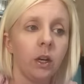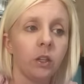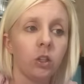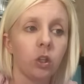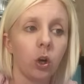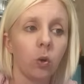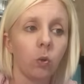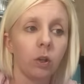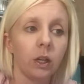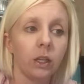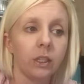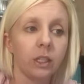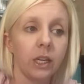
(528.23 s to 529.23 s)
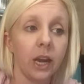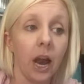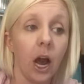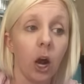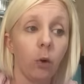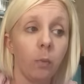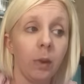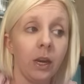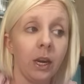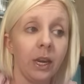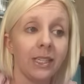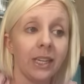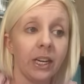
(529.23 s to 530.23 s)
So let's see, how
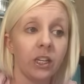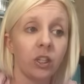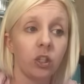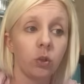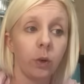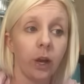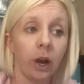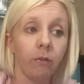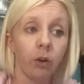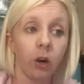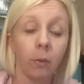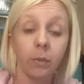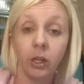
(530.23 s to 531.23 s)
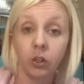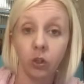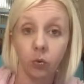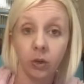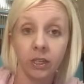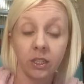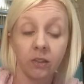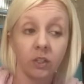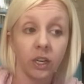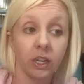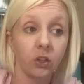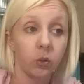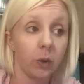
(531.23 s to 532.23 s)
many tens do we have, or how many strings of
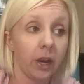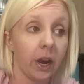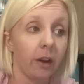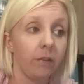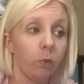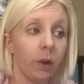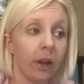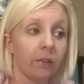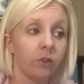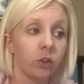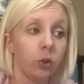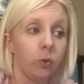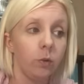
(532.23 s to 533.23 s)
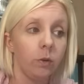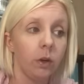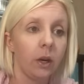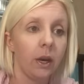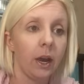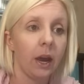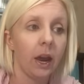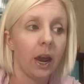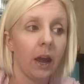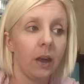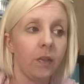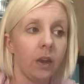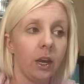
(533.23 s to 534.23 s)
10 do we have? We have 2,
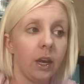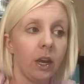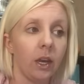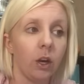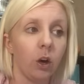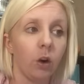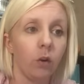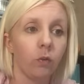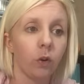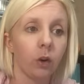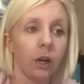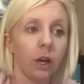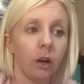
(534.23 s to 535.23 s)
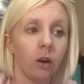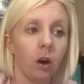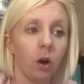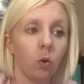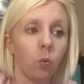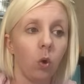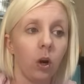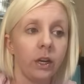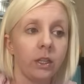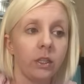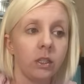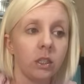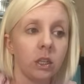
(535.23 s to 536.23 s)
and then over here are
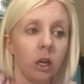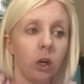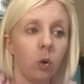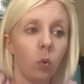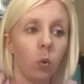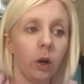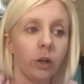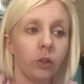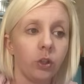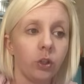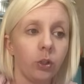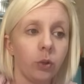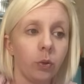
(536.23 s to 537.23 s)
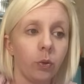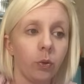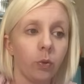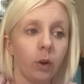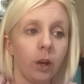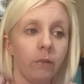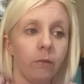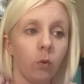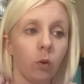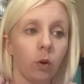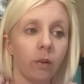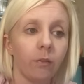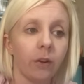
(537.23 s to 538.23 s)
ones. 1, 2, 3,
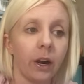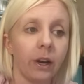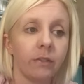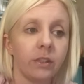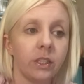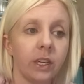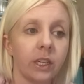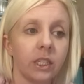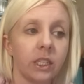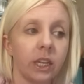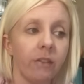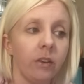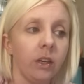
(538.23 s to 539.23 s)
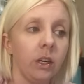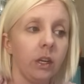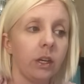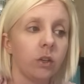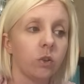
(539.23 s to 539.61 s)
4, 5, 6, 7.